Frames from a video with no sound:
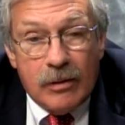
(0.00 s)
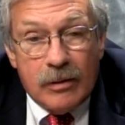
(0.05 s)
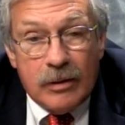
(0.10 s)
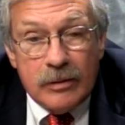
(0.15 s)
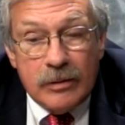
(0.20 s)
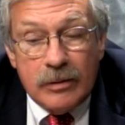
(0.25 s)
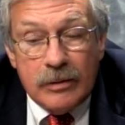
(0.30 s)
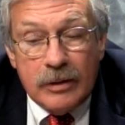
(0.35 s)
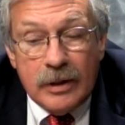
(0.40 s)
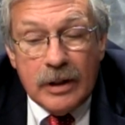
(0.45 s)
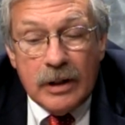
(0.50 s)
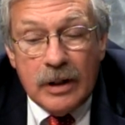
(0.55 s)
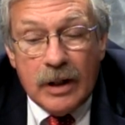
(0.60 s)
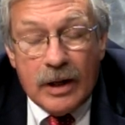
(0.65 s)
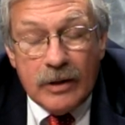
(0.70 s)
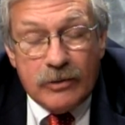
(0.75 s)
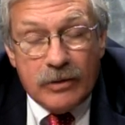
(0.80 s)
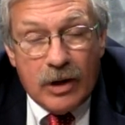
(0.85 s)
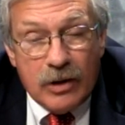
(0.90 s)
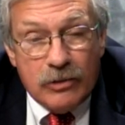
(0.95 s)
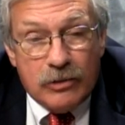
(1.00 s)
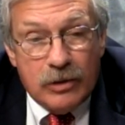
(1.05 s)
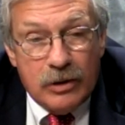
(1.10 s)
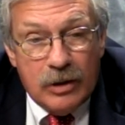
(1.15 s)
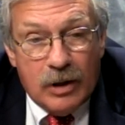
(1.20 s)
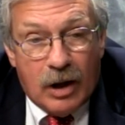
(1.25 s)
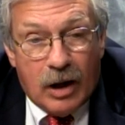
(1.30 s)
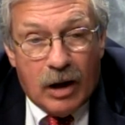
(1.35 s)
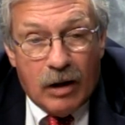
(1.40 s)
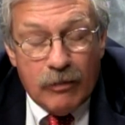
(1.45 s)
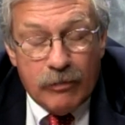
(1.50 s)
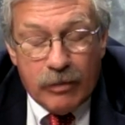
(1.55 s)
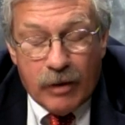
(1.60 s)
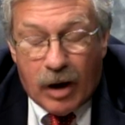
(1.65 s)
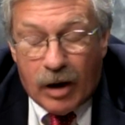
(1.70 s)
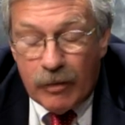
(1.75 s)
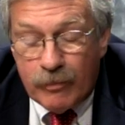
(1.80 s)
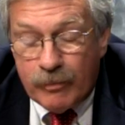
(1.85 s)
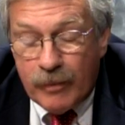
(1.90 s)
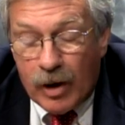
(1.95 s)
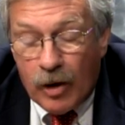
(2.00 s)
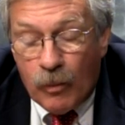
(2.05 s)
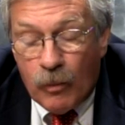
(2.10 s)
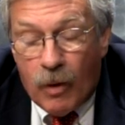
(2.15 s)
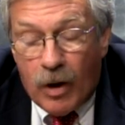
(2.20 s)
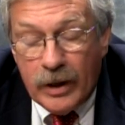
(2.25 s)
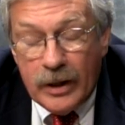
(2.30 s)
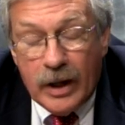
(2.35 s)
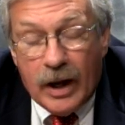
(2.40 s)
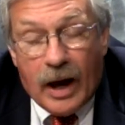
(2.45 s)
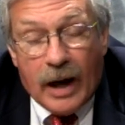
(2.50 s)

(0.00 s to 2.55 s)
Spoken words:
legalization of marijuana.